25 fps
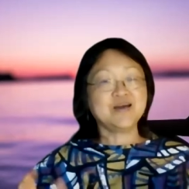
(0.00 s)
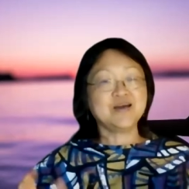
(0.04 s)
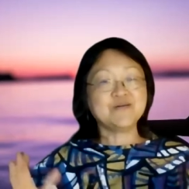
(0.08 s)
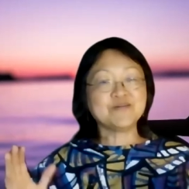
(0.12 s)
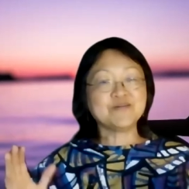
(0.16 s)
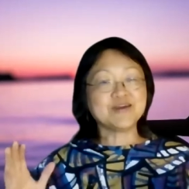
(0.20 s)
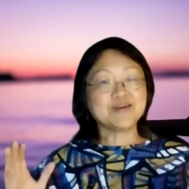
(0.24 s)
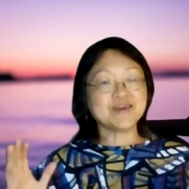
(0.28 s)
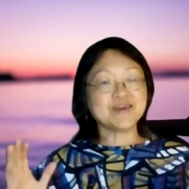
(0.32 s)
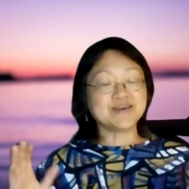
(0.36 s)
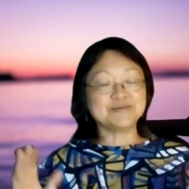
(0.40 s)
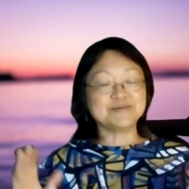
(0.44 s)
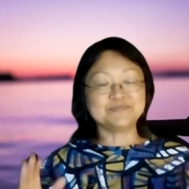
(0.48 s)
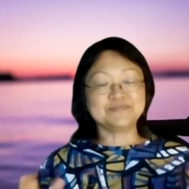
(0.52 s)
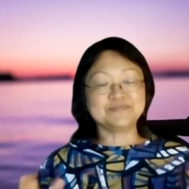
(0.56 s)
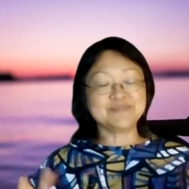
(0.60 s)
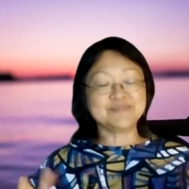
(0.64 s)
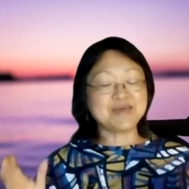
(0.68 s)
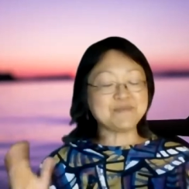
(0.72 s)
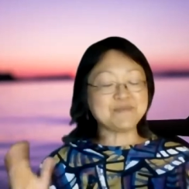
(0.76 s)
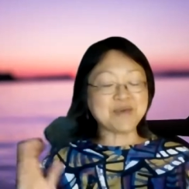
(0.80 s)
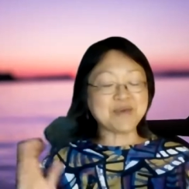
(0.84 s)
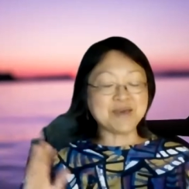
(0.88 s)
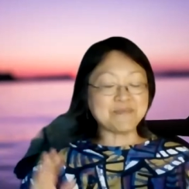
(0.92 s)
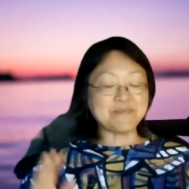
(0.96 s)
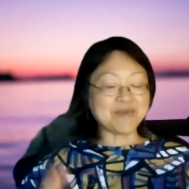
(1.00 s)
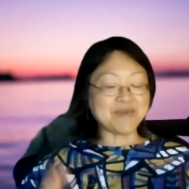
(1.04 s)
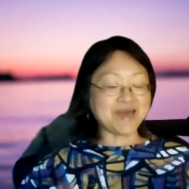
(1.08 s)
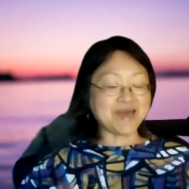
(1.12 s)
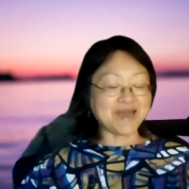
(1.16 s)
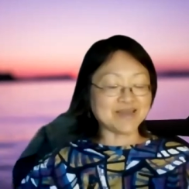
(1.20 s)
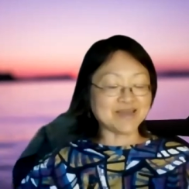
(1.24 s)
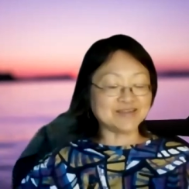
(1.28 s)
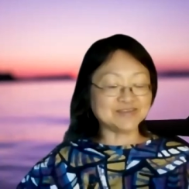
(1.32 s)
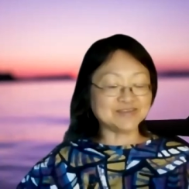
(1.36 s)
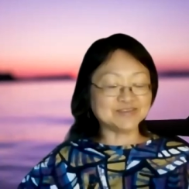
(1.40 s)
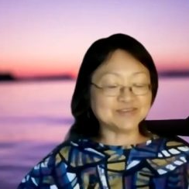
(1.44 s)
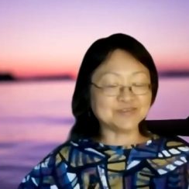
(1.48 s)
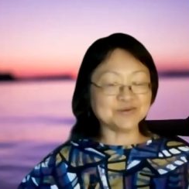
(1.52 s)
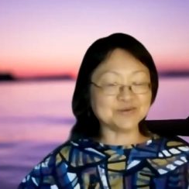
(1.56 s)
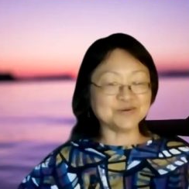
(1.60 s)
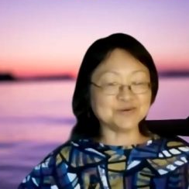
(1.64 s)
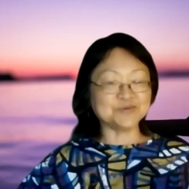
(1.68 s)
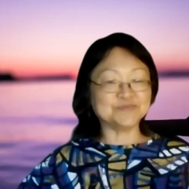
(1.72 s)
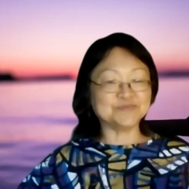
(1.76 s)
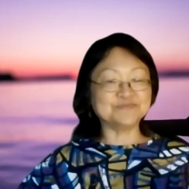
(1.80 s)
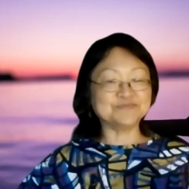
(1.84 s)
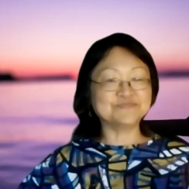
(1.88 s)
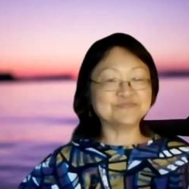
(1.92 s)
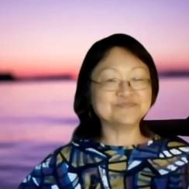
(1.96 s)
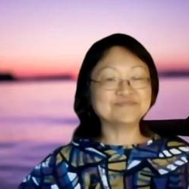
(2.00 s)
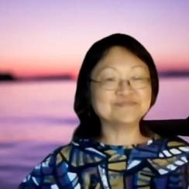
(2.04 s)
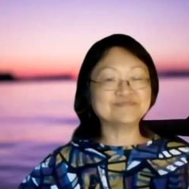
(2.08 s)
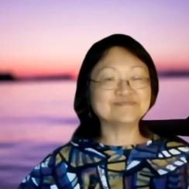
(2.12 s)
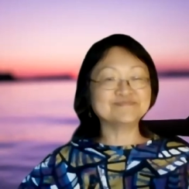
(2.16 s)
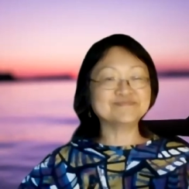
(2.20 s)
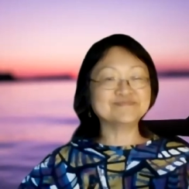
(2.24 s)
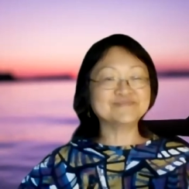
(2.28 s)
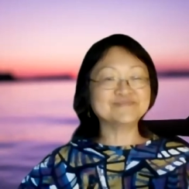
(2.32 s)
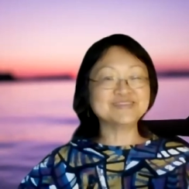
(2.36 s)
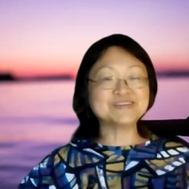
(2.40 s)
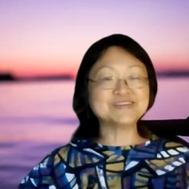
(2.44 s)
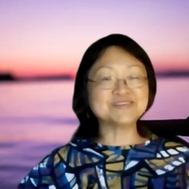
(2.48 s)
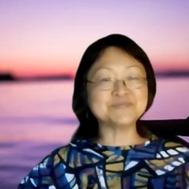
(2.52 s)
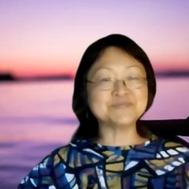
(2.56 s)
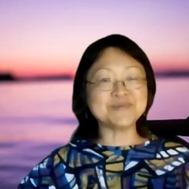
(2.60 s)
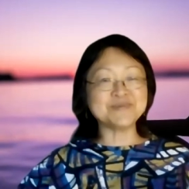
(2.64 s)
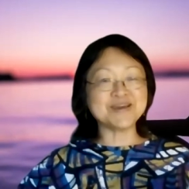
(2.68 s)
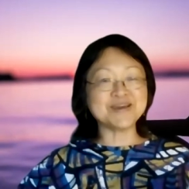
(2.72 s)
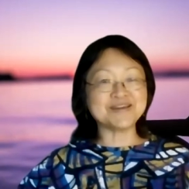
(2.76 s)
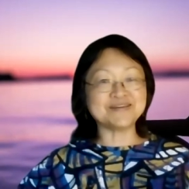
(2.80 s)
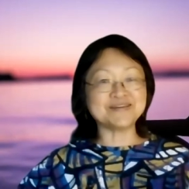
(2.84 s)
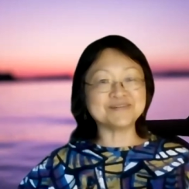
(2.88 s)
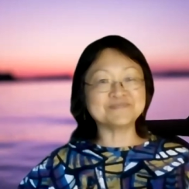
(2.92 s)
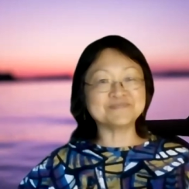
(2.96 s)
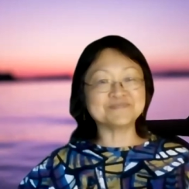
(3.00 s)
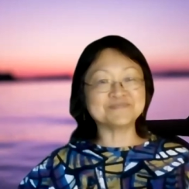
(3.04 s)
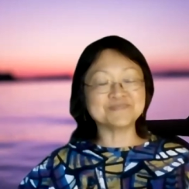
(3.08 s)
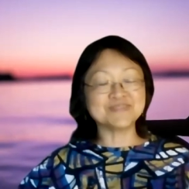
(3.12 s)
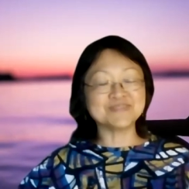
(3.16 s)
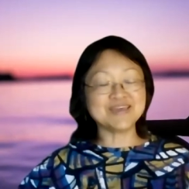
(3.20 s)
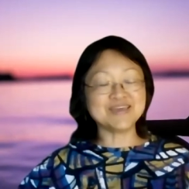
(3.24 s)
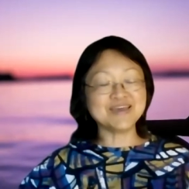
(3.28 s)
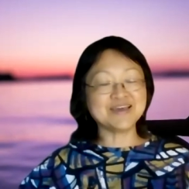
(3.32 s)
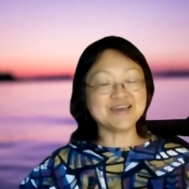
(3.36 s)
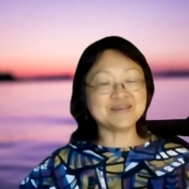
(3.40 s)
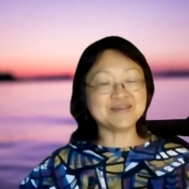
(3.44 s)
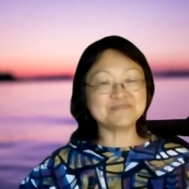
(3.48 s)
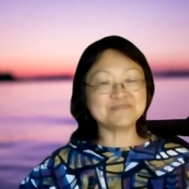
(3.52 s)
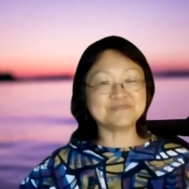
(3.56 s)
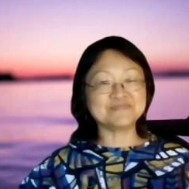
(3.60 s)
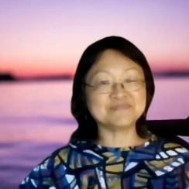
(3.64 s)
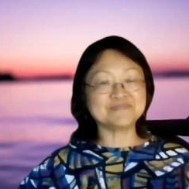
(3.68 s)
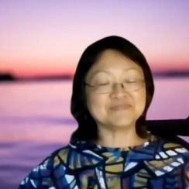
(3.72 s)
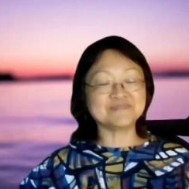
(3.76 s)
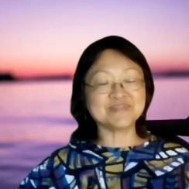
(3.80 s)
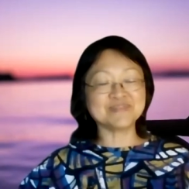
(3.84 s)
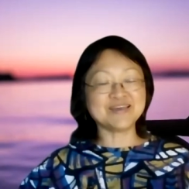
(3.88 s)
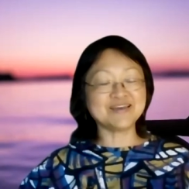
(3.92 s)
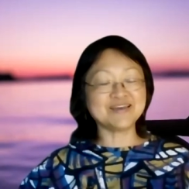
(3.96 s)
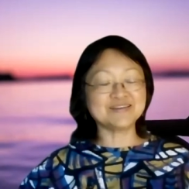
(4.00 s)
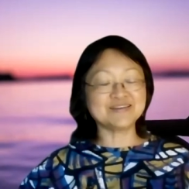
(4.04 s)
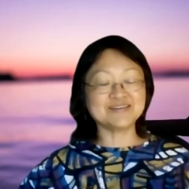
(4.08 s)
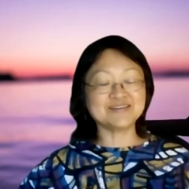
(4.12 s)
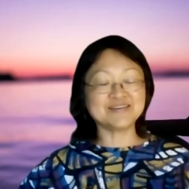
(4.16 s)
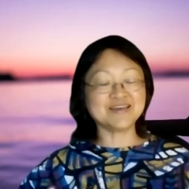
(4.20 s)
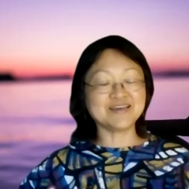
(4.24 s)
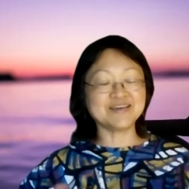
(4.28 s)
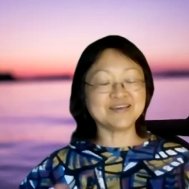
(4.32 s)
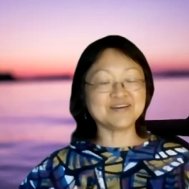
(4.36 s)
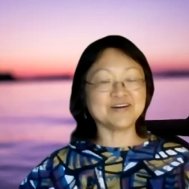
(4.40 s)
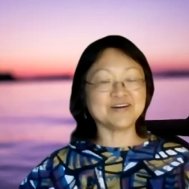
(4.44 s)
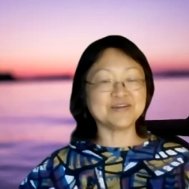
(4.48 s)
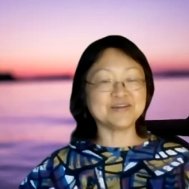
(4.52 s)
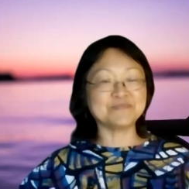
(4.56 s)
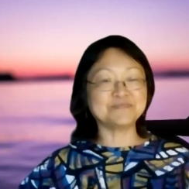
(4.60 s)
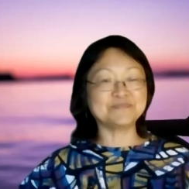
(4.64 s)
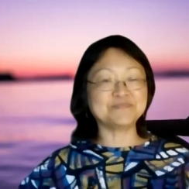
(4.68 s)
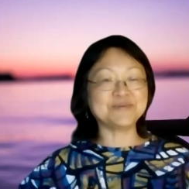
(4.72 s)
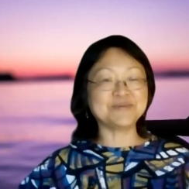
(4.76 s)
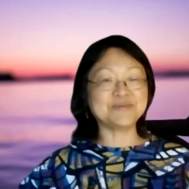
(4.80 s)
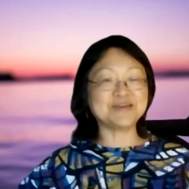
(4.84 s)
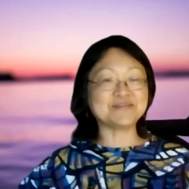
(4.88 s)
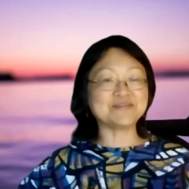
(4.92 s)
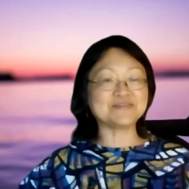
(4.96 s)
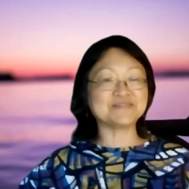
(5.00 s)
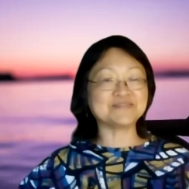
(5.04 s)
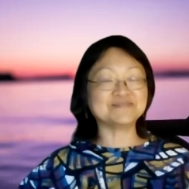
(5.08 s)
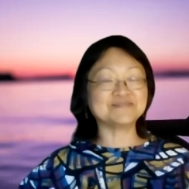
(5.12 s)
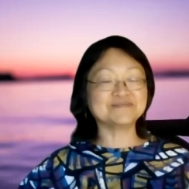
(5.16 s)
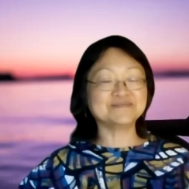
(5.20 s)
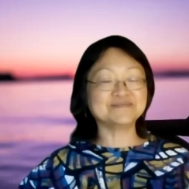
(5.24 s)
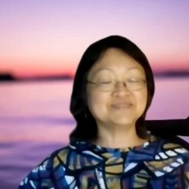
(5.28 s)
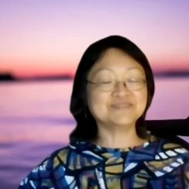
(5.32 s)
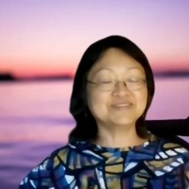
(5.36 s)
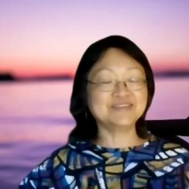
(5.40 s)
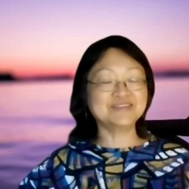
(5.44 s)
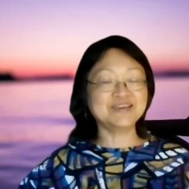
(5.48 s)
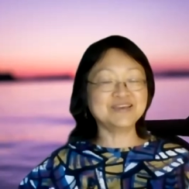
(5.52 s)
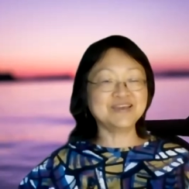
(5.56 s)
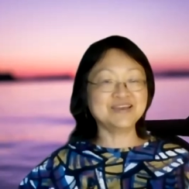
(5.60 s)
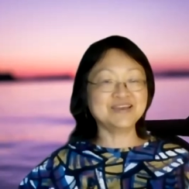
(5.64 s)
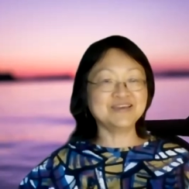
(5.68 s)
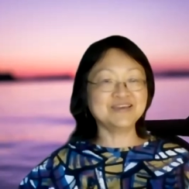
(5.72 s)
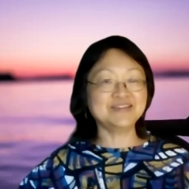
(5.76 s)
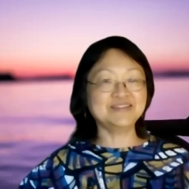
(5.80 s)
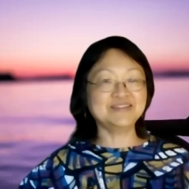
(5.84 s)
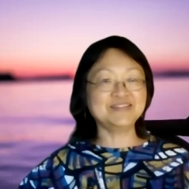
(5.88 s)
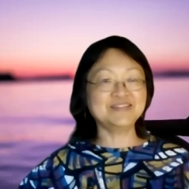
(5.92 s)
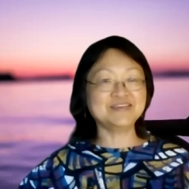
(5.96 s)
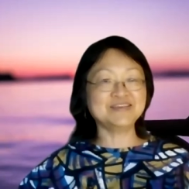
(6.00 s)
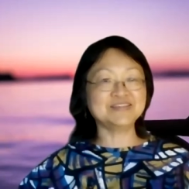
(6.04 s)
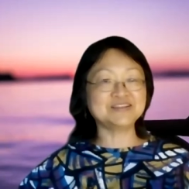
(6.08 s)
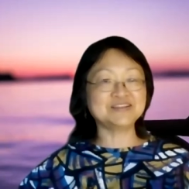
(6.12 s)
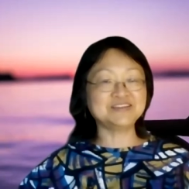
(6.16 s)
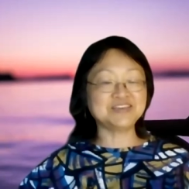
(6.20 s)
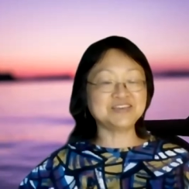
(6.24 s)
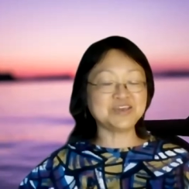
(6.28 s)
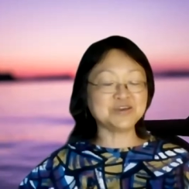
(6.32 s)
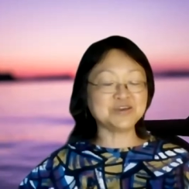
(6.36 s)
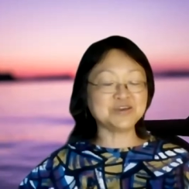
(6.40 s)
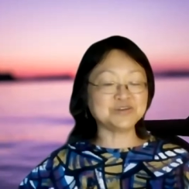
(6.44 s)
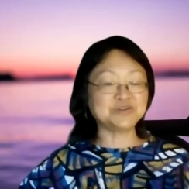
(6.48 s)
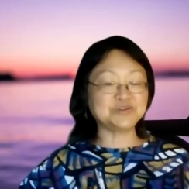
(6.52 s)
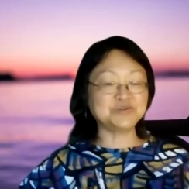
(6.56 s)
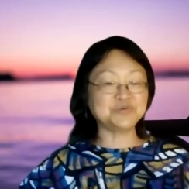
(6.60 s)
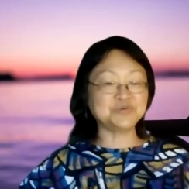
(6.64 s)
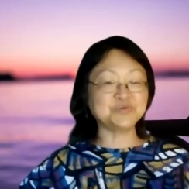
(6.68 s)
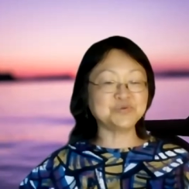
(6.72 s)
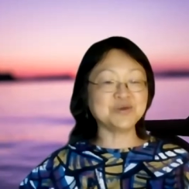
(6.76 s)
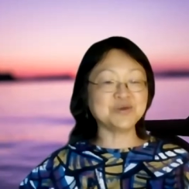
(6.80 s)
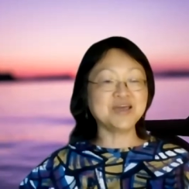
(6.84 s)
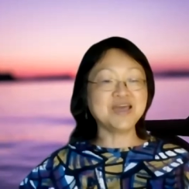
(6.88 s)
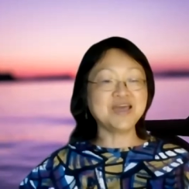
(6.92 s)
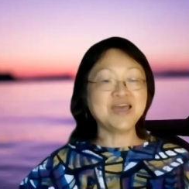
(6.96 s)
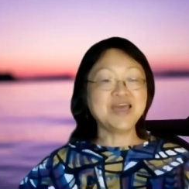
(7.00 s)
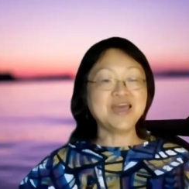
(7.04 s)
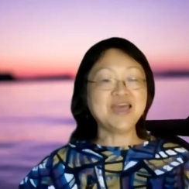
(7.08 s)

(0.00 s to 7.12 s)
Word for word: okay, am I bad? So doesn't matter. I got better another day or two.